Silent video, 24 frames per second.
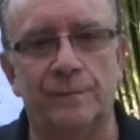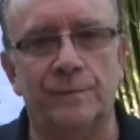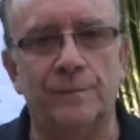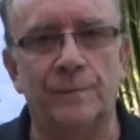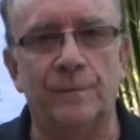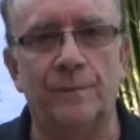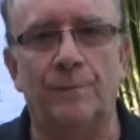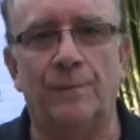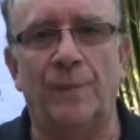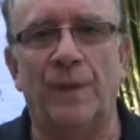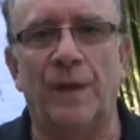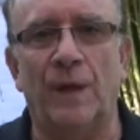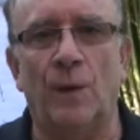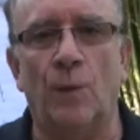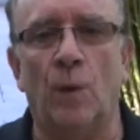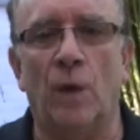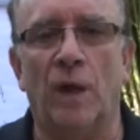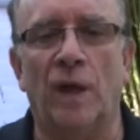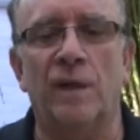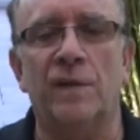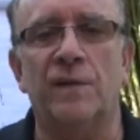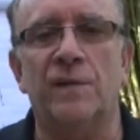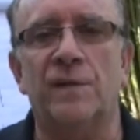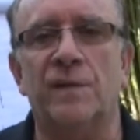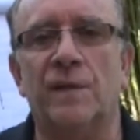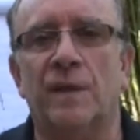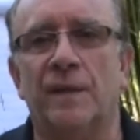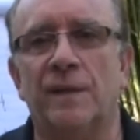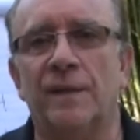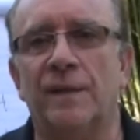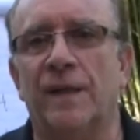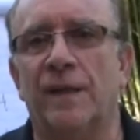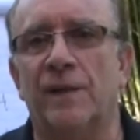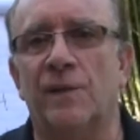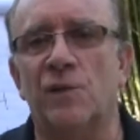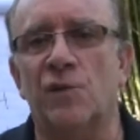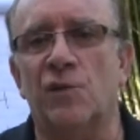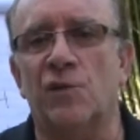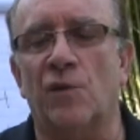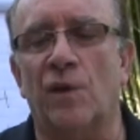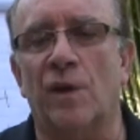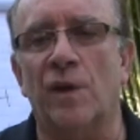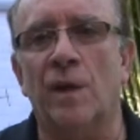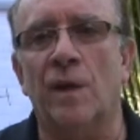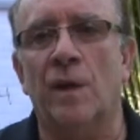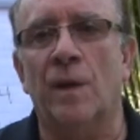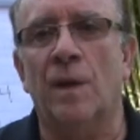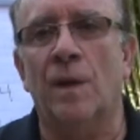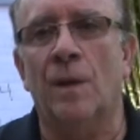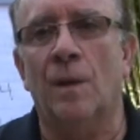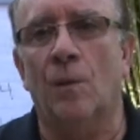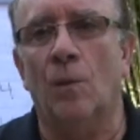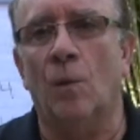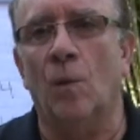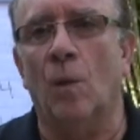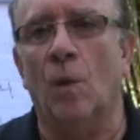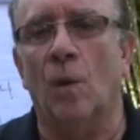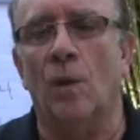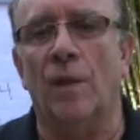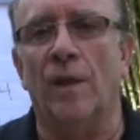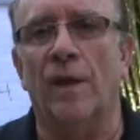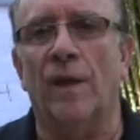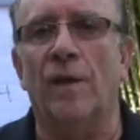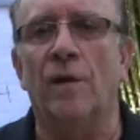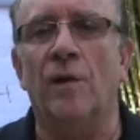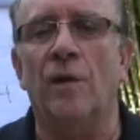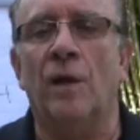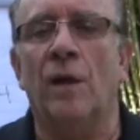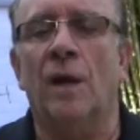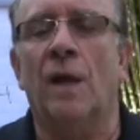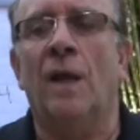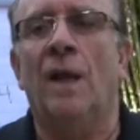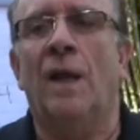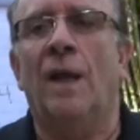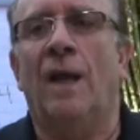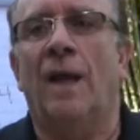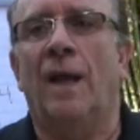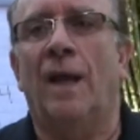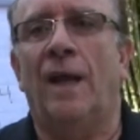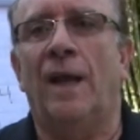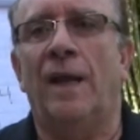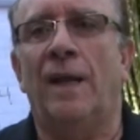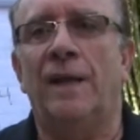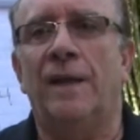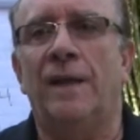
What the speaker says: bigwigs in the industry were all there. And